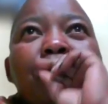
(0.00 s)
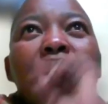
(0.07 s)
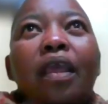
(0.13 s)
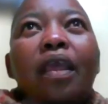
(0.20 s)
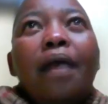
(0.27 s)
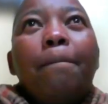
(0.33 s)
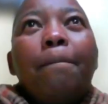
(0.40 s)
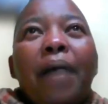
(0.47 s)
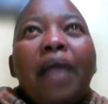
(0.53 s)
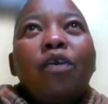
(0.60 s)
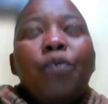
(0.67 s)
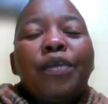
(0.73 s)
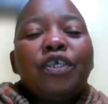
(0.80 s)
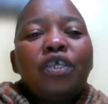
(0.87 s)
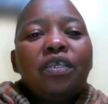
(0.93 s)
My
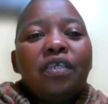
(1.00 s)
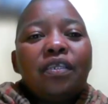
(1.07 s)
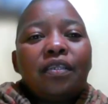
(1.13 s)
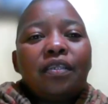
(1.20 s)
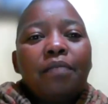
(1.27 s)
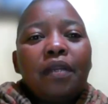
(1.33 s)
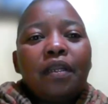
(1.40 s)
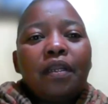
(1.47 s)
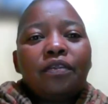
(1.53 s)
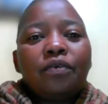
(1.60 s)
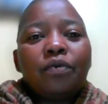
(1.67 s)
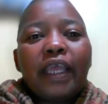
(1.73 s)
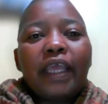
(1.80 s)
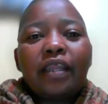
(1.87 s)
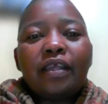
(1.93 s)
question is similar to
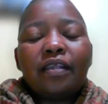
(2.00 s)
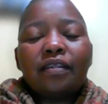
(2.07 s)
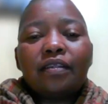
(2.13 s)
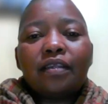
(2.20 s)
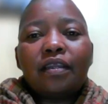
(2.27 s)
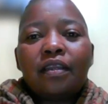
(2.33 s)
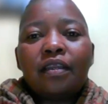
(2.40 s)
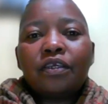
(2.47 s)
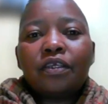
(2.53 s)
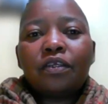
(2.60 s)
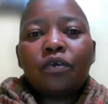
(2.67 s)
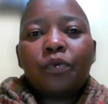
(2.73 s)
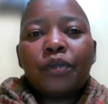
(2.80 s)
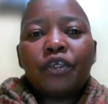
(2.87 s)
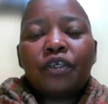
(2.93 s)
Eric's initial
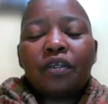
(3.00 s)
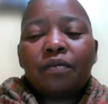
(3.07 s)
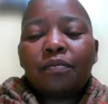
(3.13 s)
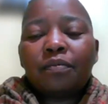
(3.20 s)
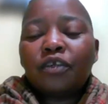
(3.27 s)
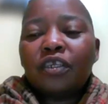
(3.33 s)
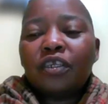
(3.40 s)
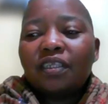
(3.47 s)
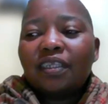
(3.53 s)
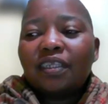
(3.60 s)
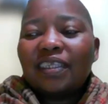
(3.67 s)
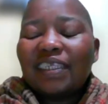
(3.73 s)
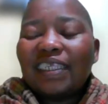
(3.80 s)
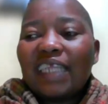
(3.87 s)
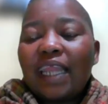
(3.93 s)
question,
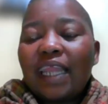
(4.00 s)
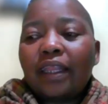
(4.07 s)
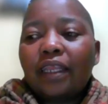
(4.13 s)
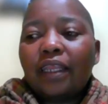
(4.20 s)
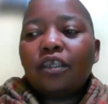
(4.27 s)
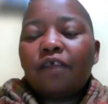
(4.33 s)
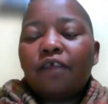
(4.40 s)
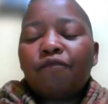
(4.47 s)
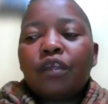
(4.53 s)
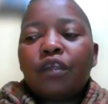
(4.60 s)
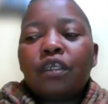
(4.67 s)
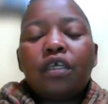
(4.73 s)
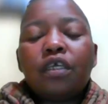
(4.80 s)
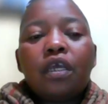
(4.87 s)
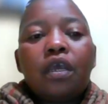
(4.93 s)
just slightly
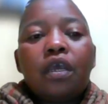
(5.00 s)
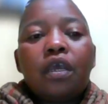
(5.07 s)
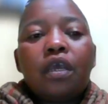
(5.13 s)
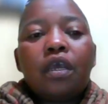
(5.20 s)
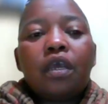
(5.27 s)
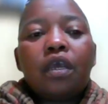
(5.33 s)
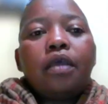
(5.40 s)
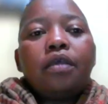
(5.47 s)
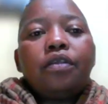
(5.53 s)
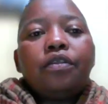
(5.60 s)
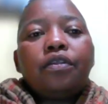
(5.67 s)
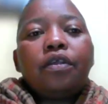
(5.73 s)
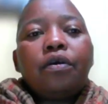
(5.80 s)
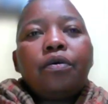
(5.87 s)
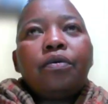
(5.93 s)
different.
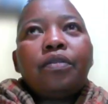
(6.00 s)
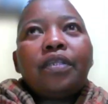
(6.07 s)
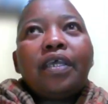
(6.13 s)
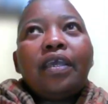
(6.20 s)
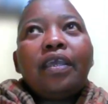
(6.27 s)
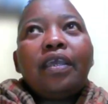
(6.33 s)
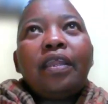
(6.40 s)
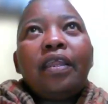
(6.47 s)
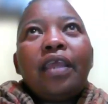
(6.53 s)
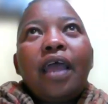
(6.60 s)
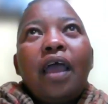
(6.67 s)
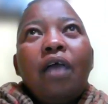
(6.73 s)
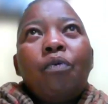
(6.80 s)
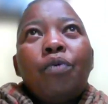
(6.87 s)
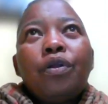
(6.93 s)
So Tahirih,
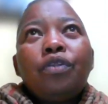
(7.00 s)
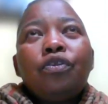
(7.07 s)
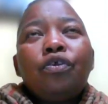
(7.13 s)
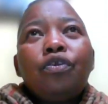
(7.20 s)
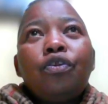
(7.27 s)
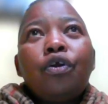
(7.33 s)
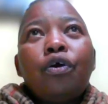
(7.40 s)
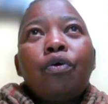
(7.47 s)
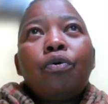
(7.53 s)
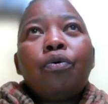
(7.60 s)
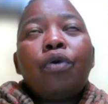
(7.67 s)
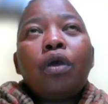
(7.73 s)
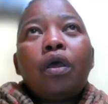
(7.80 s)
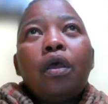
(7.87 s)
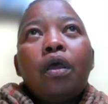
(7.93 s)
I want to
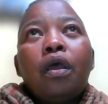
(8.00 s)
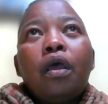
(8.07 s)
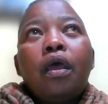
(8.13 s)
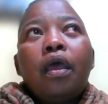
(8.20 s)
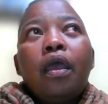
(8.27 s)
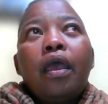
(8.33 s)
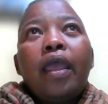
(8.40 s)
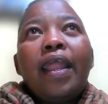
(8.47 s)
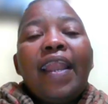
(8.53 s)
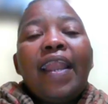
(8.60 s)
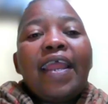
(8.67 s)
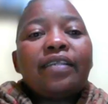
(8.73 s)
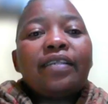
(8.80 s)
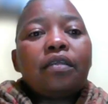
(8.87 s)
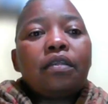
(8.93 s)
know a
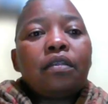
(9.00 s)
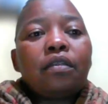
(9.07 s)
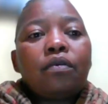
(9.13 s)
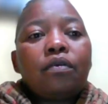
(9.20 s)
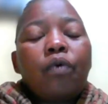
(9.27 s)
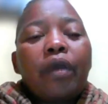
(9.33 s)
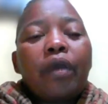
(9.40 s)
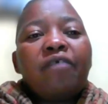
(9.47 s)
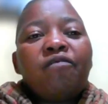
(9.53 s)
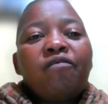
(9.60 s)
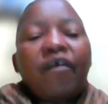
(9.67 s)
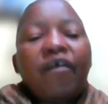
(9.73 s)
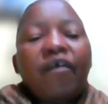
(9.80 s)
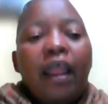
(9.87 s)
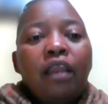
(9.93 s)
lesson or a
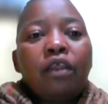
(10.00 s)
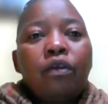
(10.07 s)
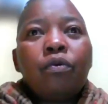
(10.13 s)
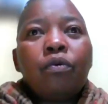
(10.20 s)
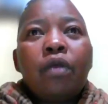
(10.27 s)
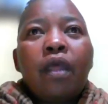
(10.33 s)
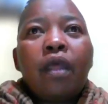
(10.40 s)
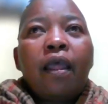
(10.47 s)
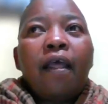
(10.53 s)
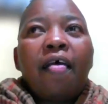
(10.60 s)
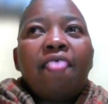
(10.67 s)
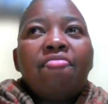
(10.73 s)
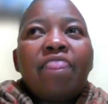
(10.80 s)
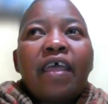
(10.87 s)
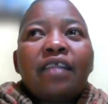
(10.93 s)
value
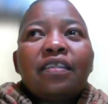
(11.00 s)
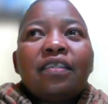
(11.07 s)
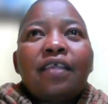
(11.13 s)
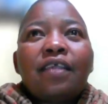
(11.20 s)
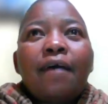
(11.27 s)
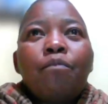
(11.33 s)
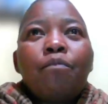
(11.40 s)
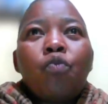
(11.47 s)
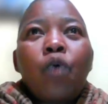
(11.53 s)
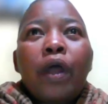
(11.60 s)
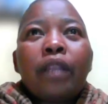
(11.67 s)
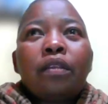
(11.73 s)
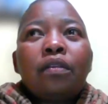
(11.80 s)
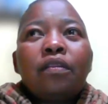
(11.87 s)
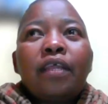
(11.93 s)
that
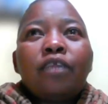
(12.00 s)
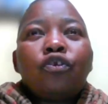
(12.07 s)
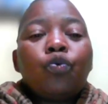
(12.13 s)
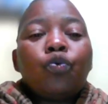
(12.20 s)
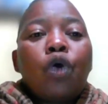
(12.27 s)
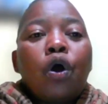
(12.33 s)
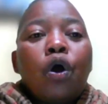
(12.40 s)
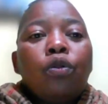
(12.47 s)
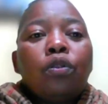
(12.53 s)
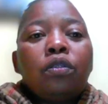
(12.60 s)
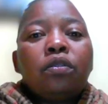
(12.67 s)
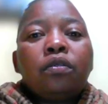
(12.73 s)
someone that you hold